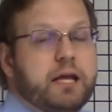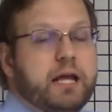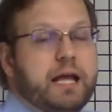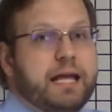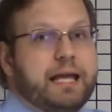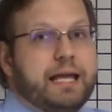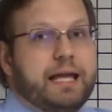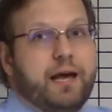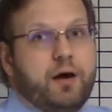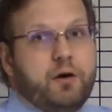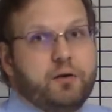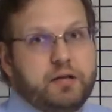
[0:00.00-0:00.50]
and
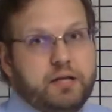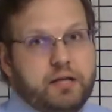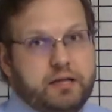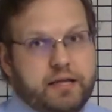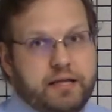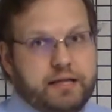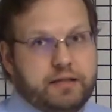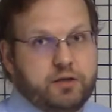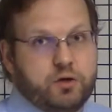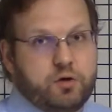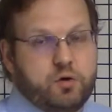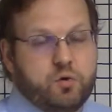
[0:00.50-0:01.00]

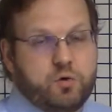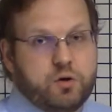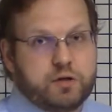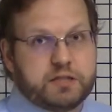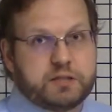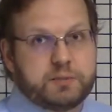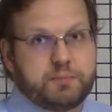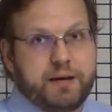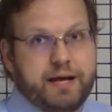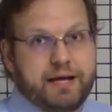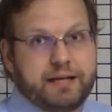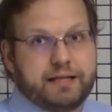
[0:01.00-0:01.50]
calculate the
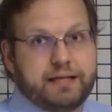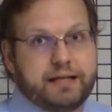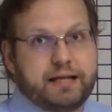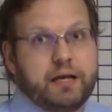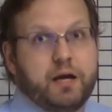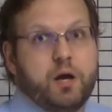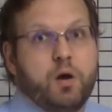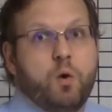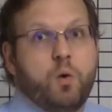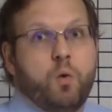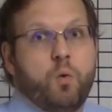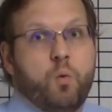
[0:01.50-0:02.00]
corresponding
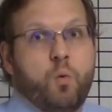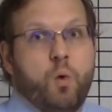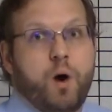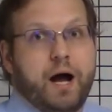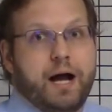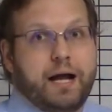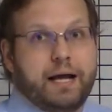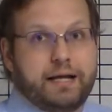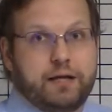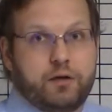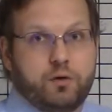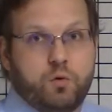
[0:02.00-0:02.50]

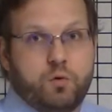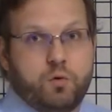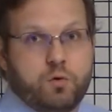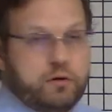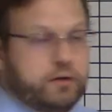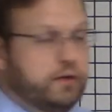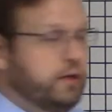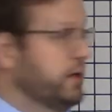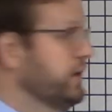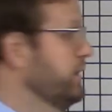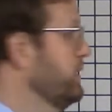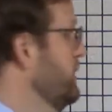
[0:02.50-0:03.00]
y
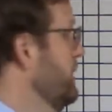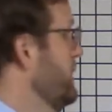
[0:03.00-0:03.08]
coordinate.